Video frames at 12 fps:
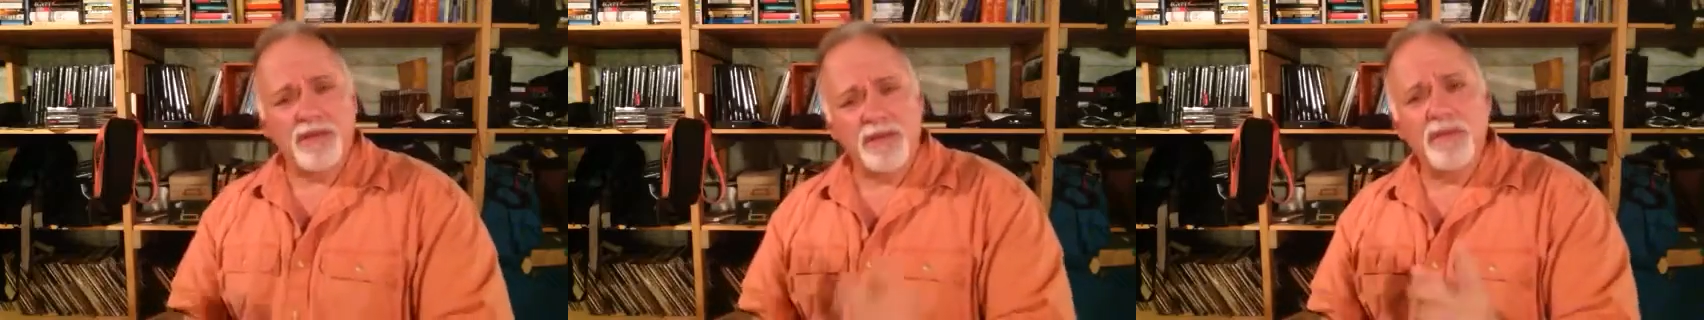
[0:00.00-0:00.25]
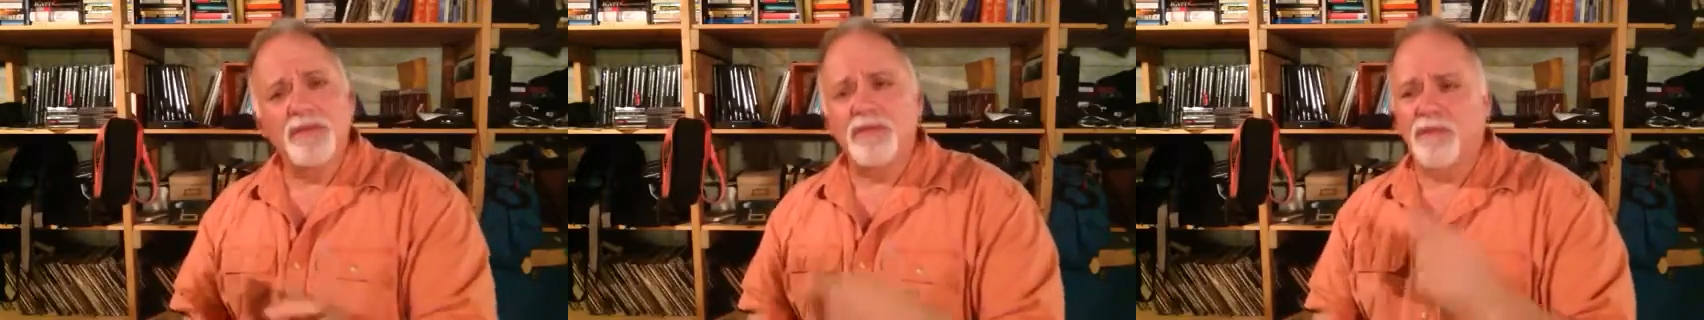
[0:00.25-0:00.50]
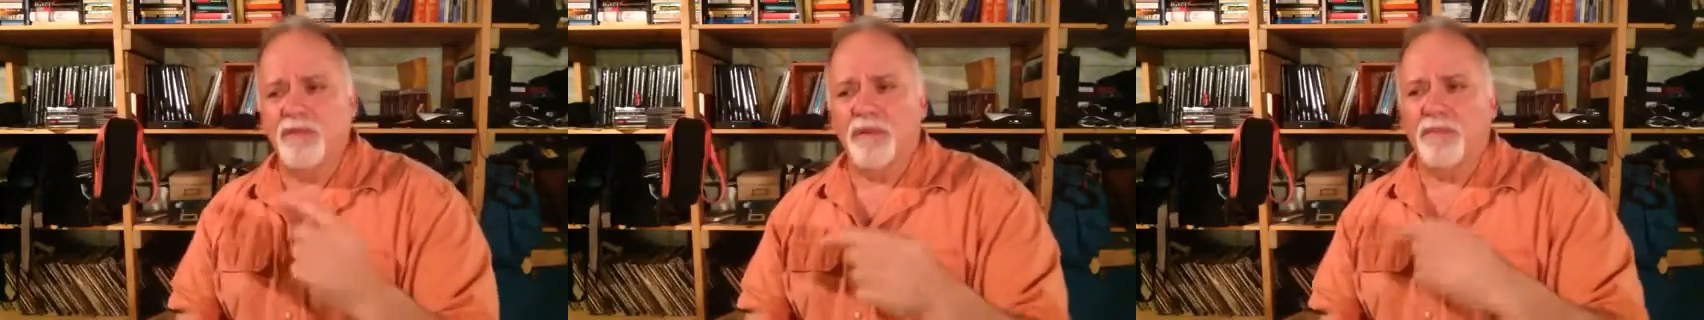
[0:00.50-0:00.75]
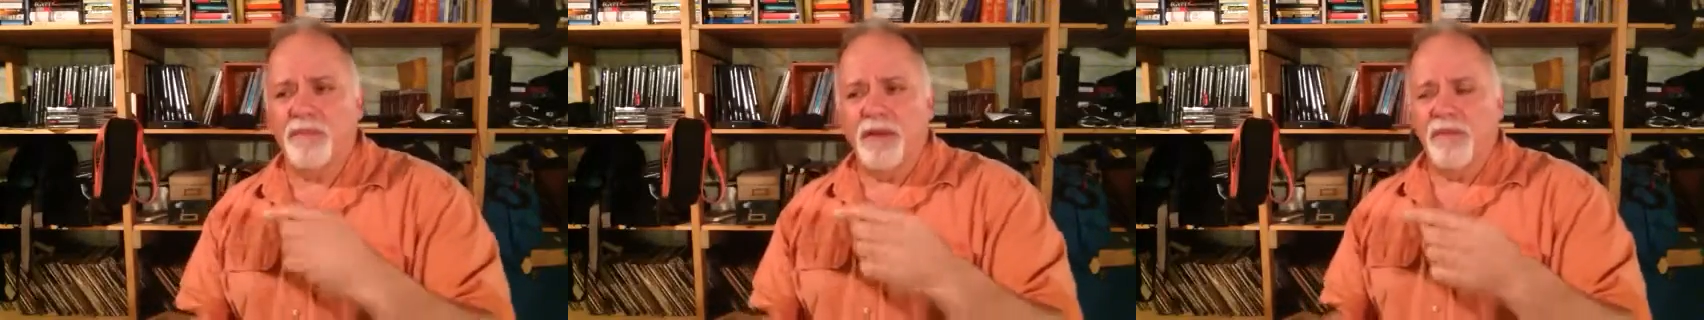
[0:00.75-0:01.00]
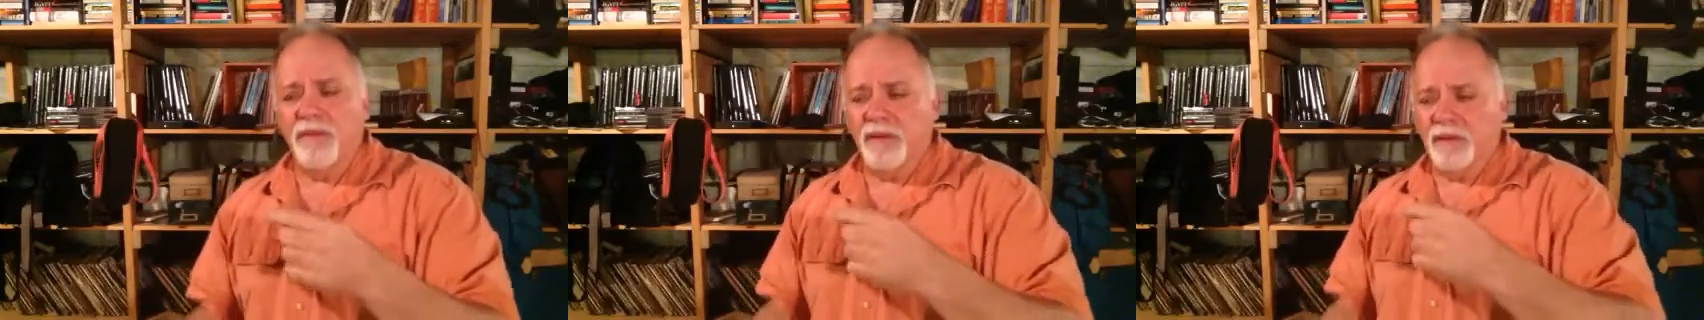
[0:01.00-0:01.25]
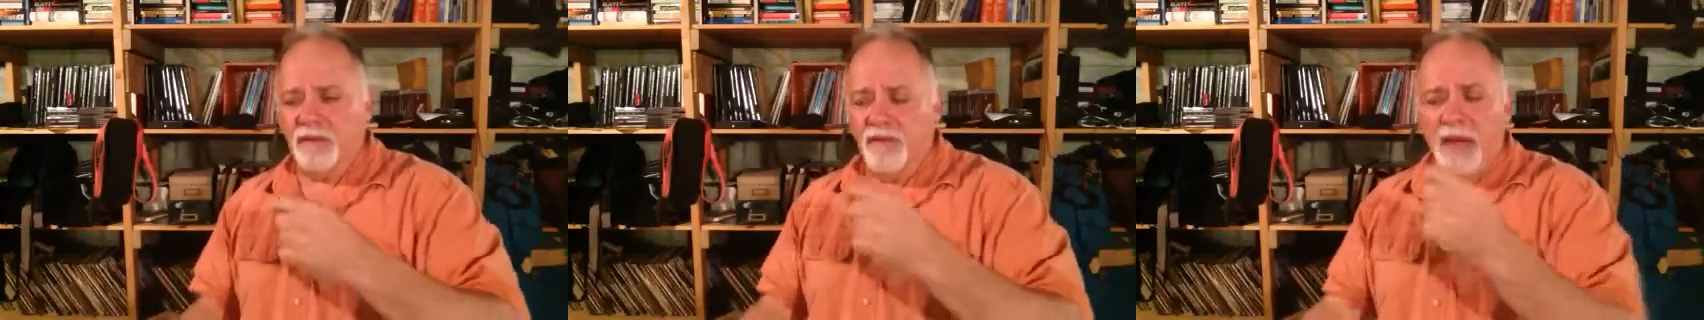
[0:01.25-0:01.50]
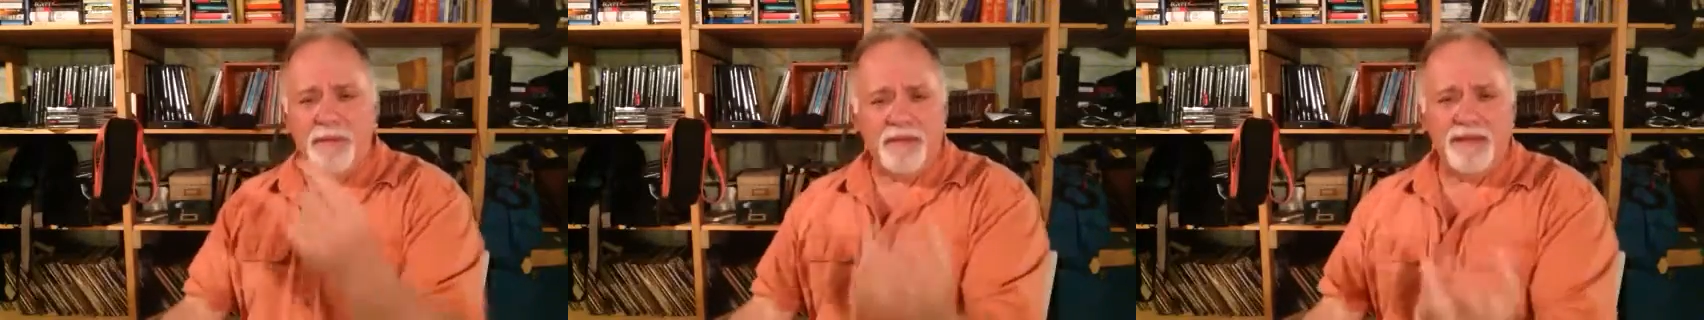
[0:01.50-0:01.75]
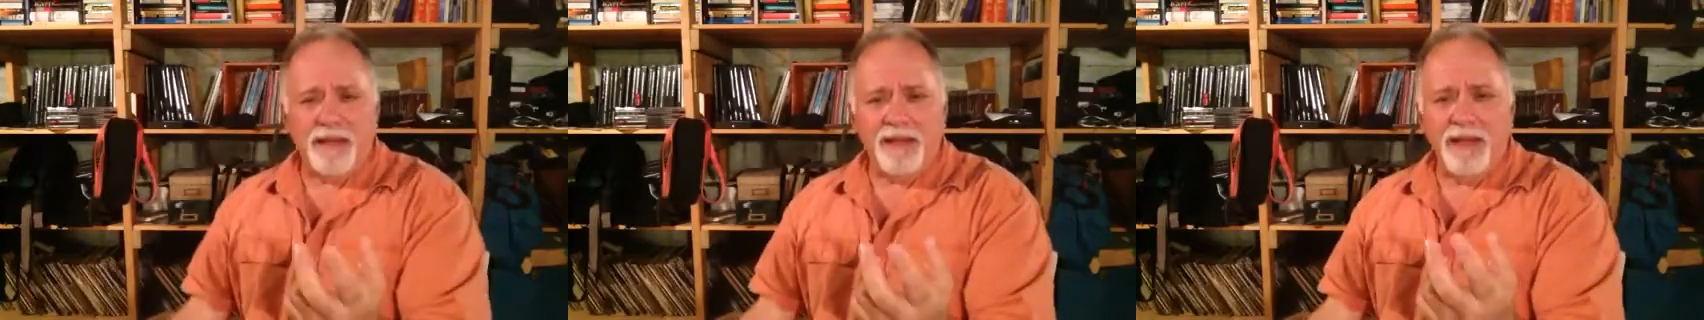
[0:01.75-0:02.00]
the students will grab a
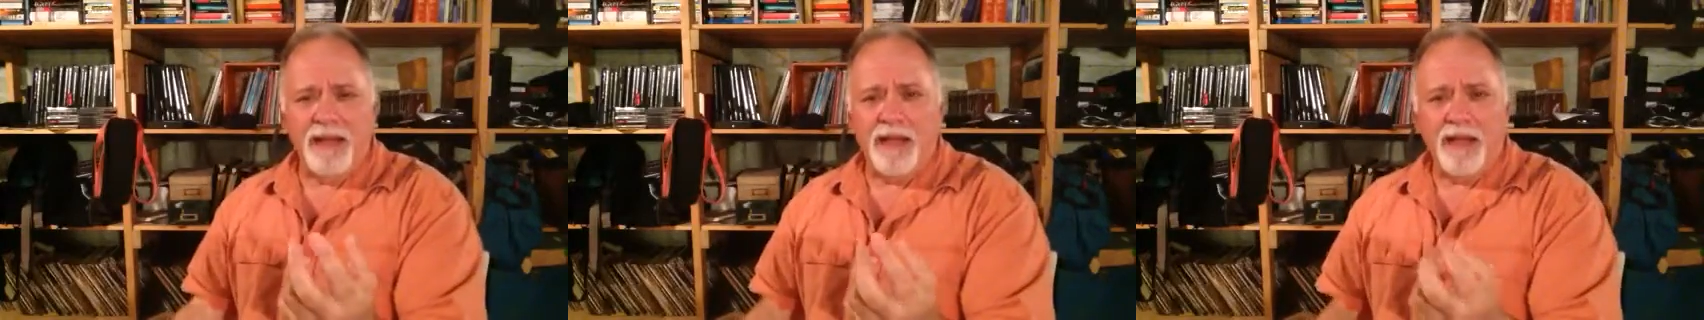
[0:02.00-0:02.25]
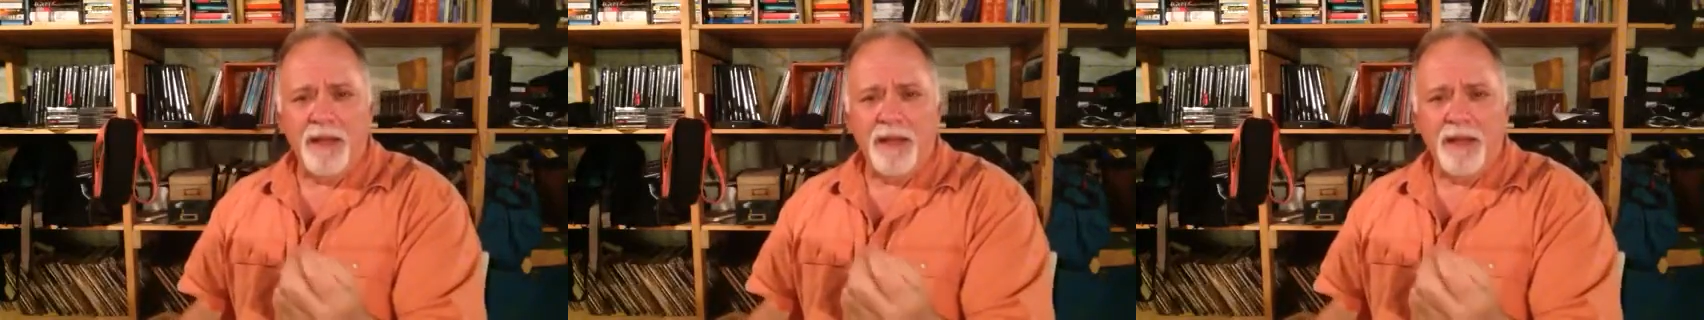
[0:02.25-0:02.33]
technique